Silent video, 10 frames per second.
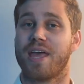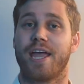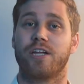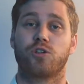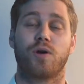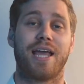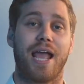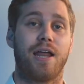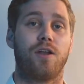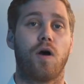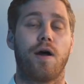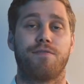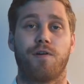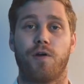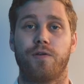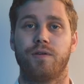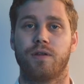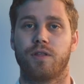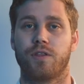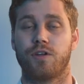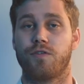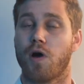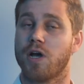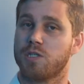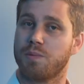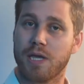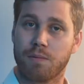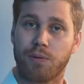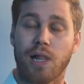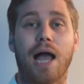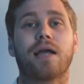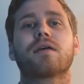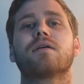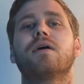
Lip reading: Android and iPhone, the device being black,